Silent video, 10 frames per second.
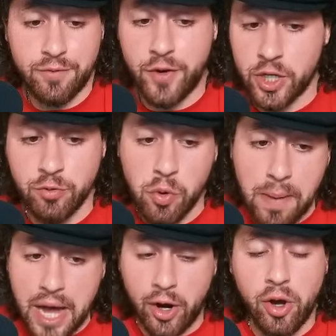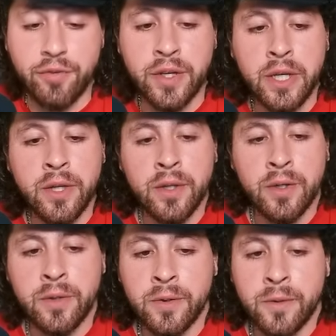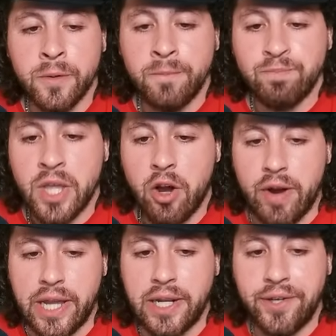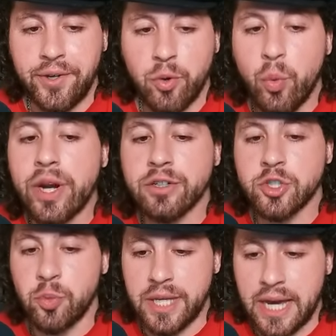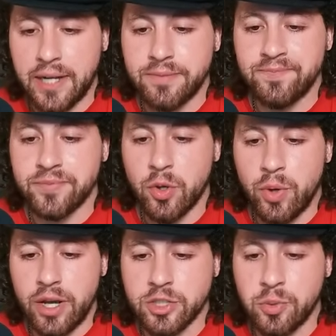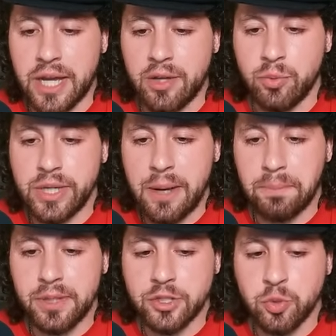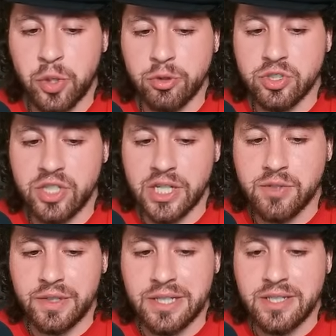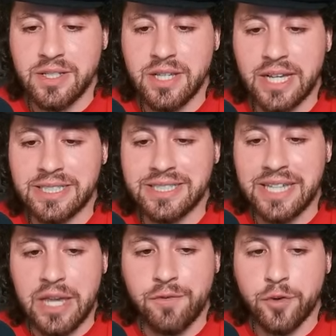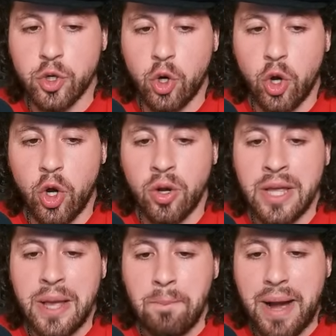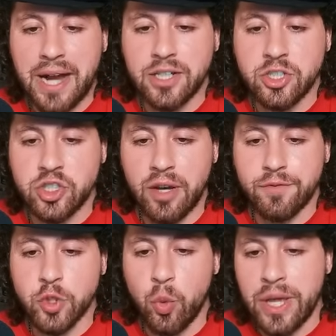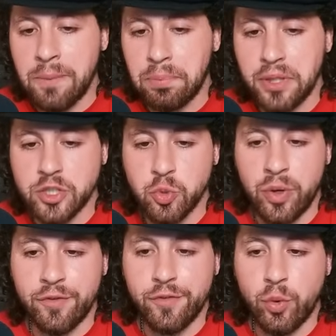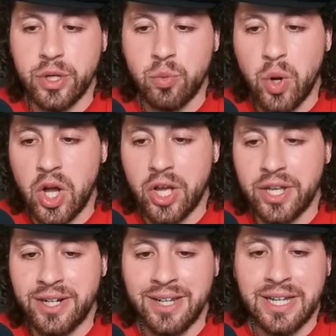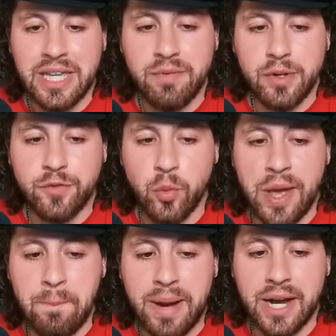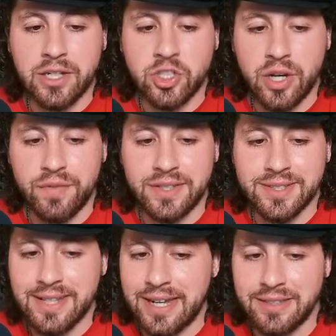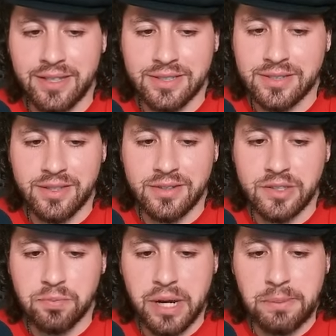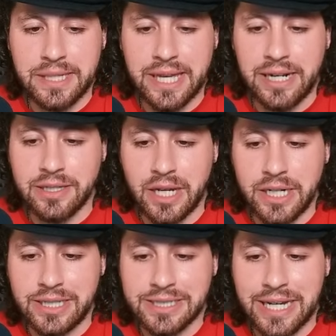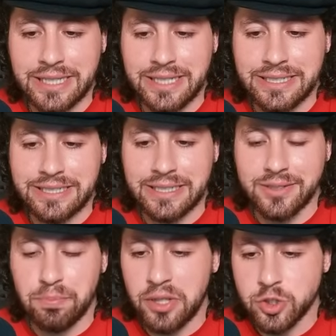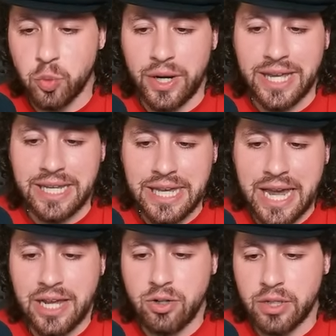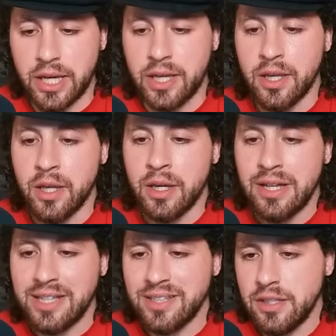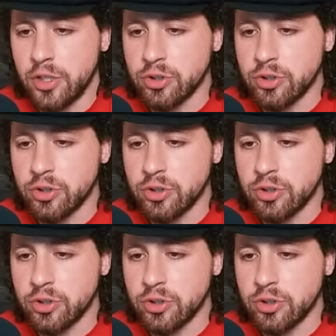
fucking Romanov. All right, what else do we got? What else do we got? We got plus 106 for this. This is like a safer call. Makhachev to win, plus 141. Even if you went Makhachev inside distance, he's probably getting it done inside distance. Plus 188, okay. That's a little